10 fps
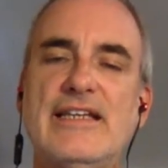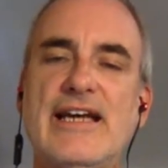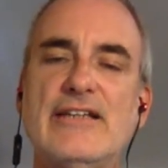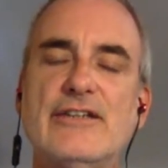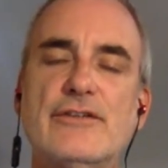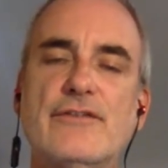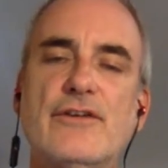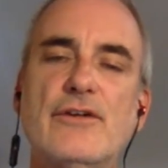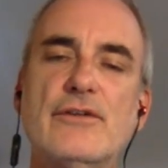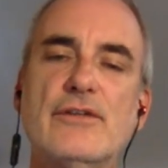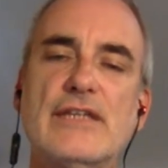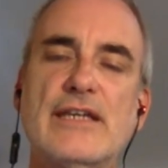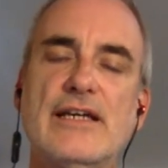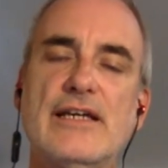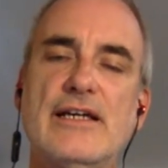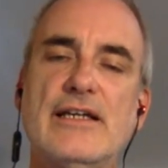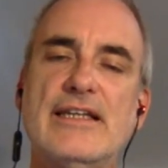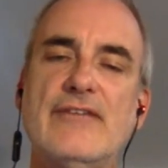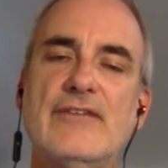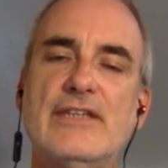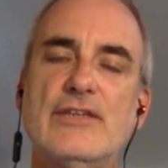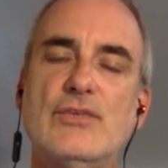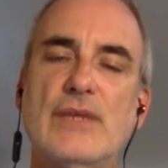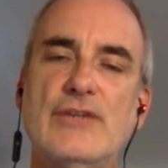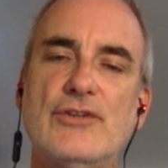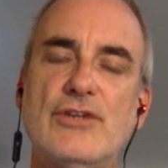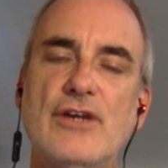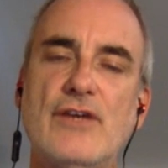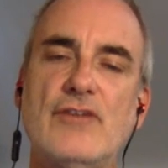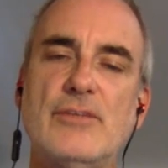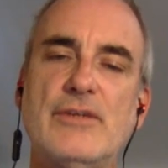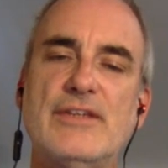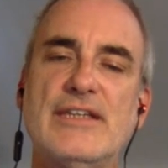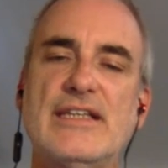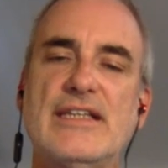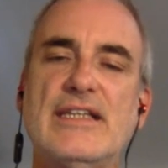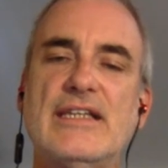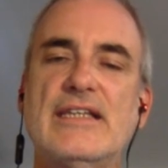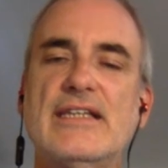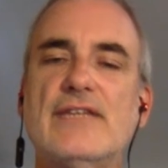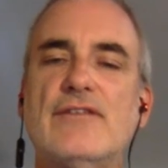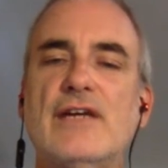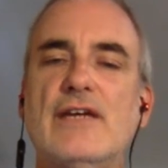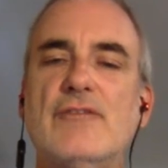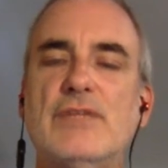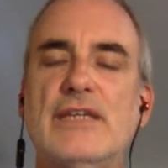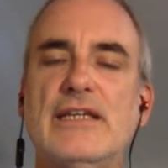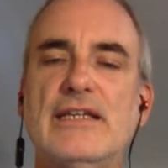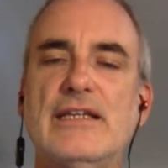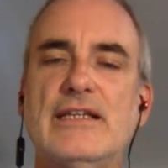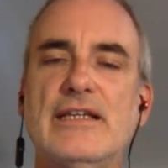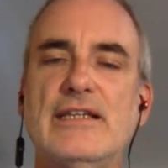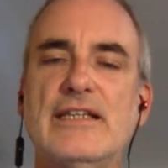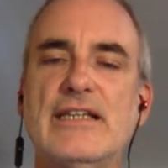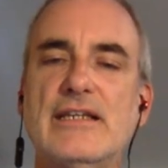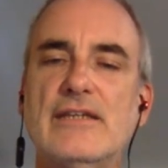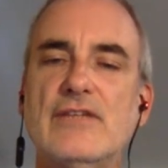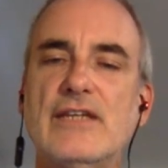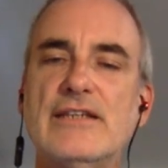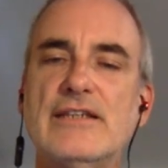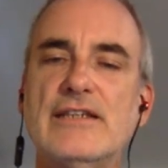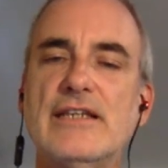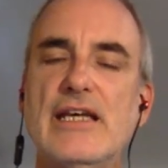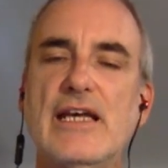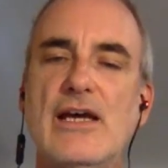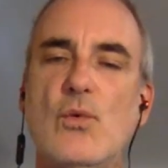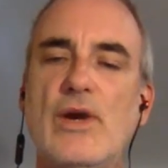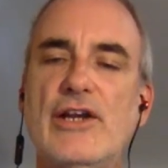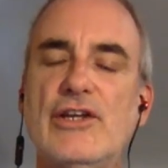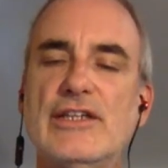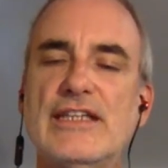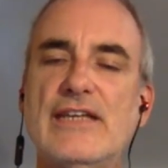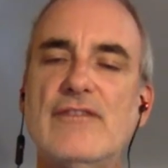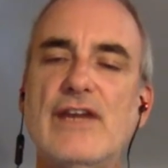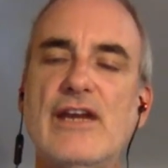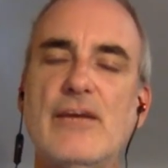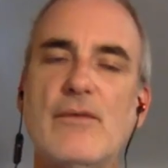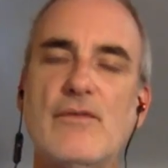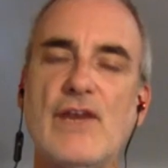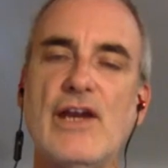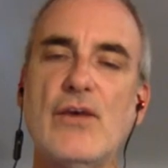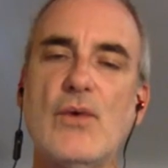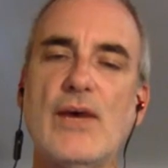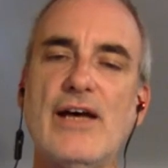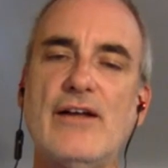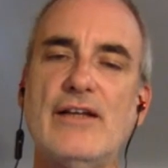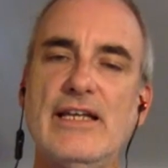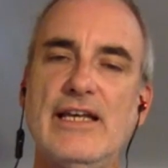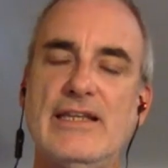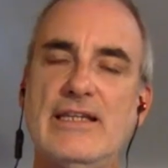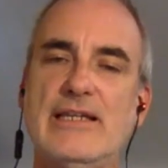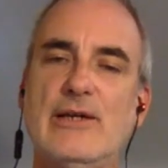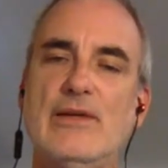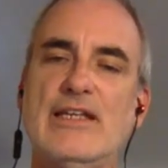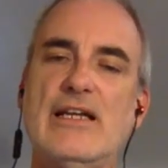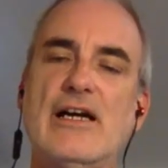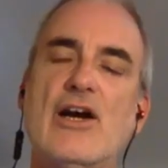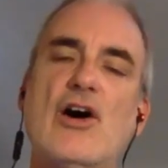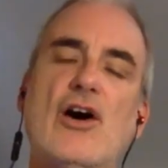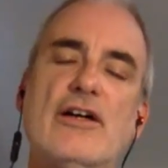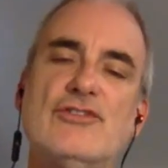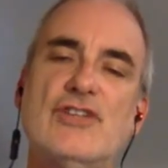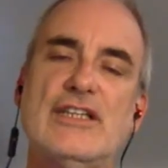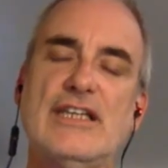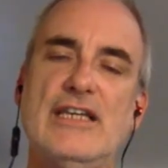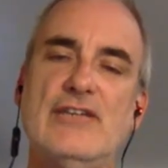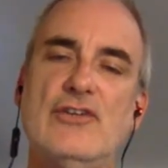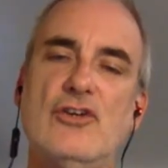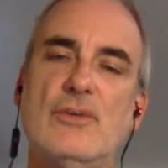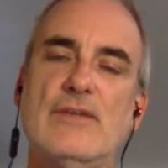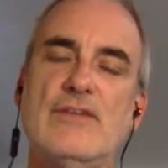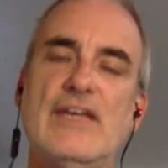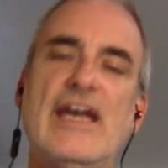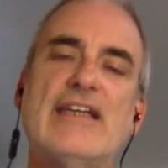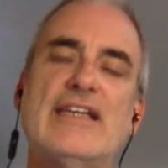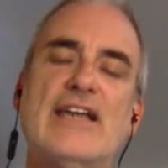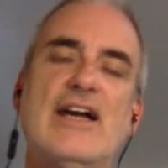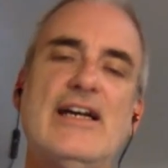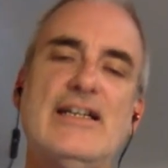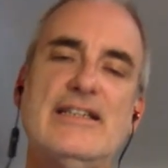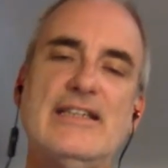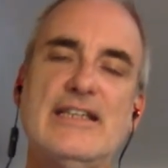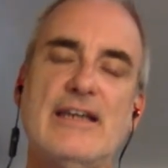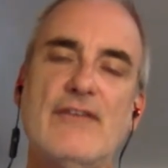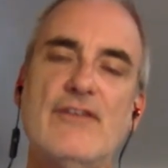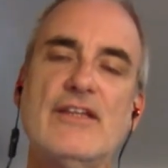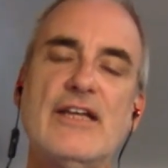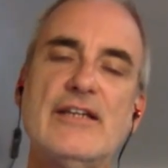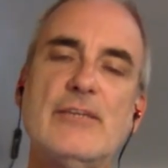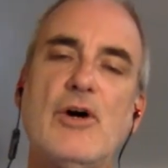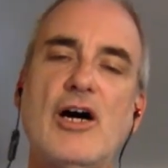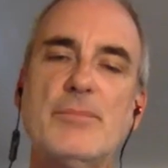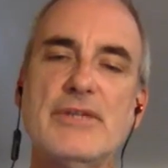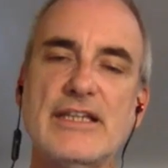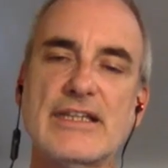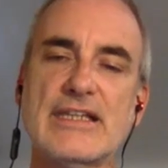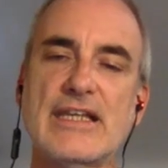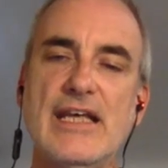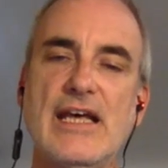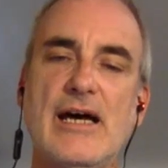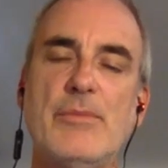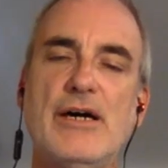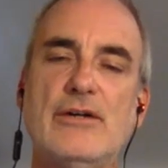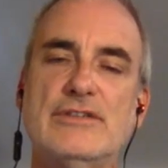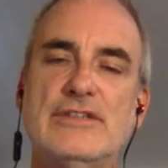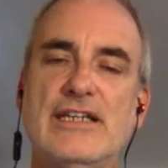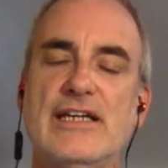Daniel Defoe's 1722 novel about the 1665 plague in the city of London, where you could see very, very well that there was an unconscious in terms of the anxieties of the London populace about